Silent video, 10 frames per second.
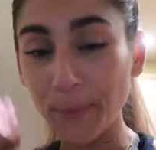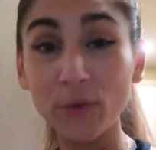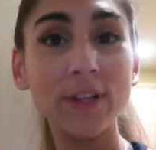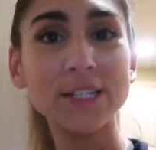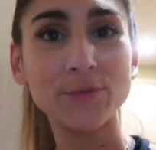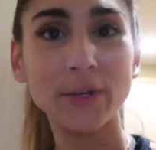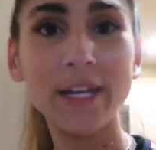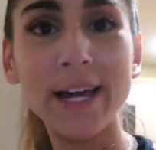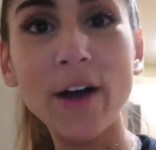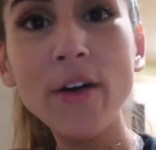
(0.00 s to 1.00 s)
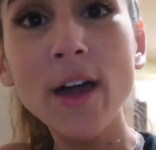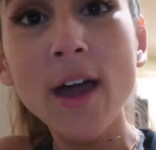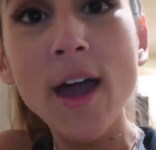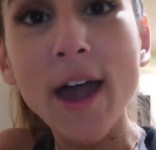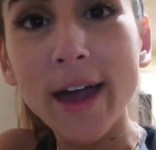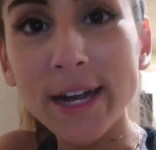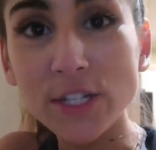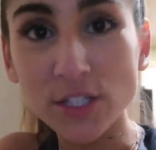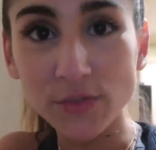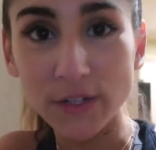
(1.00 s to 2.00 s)
Bowflex right now and I
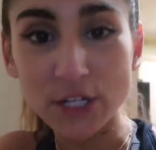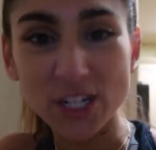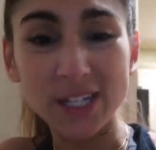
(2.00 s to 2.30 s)
just finished.